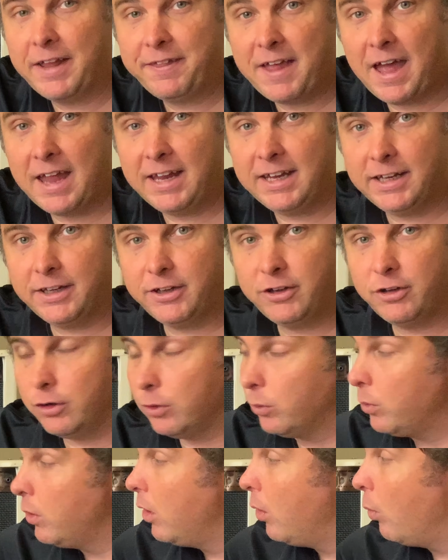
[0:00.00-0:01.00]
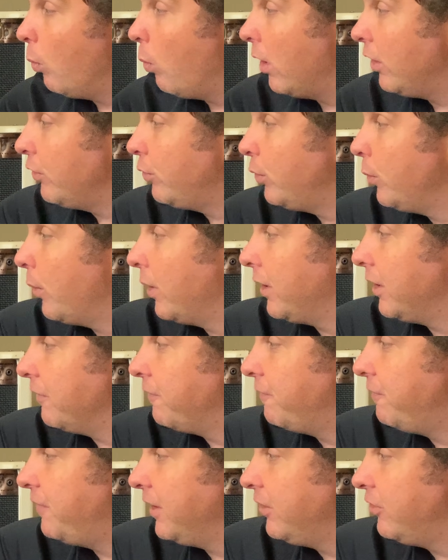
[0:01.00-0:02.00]
that EQ. What if we wanted to
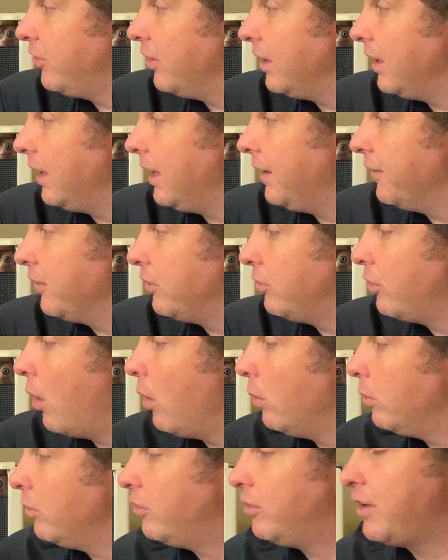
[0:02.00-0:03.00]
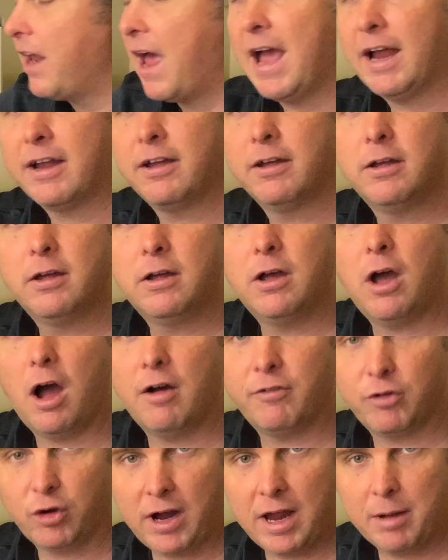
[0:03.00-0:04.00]
fix it in the tone stack
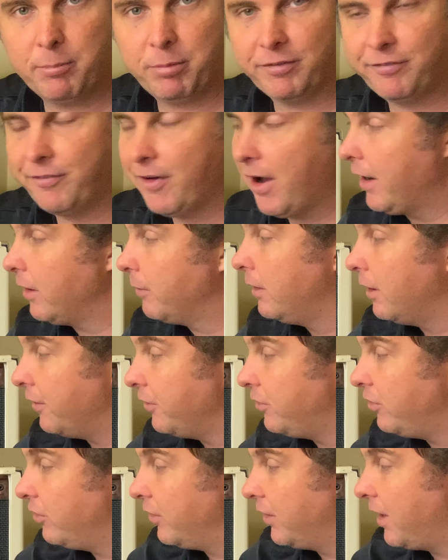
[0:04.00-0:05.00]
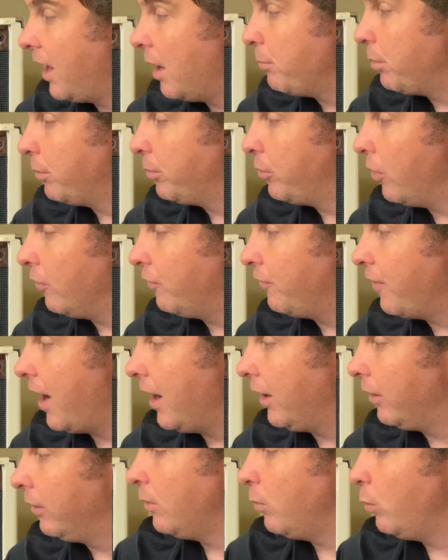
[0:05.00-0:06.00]
of our amplifier? Now this is a Kemper
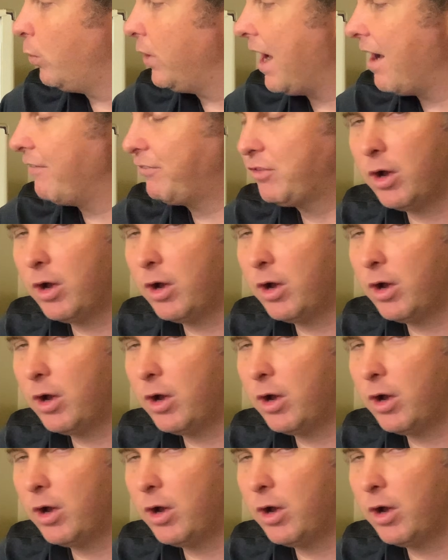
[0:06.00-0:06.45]
profile. We have to